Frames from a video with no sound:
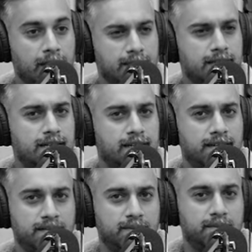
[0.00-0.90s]
I said,
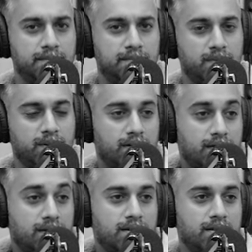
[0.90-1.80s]

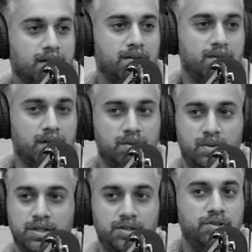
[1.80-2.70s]
you know,
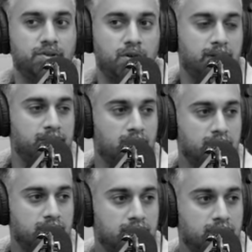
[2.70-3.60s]
I wanted to know about
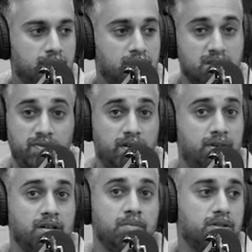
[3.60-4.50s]
boxing because I've
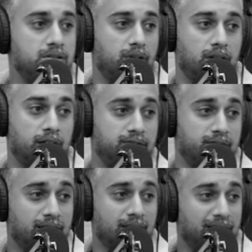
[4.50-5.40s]
never done boxing in my
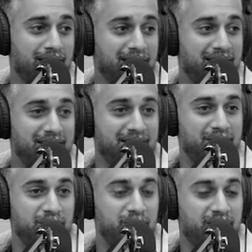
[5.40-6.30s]
life.
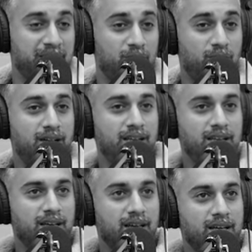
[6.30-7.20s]
The
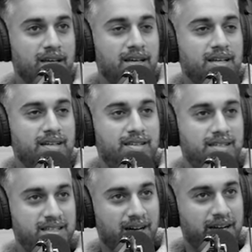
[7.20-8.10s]
only
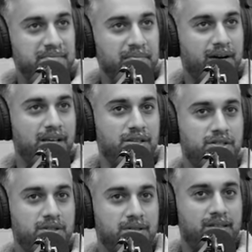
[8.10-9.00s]
time I
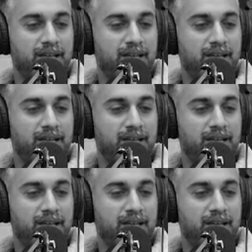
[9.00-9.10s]
used to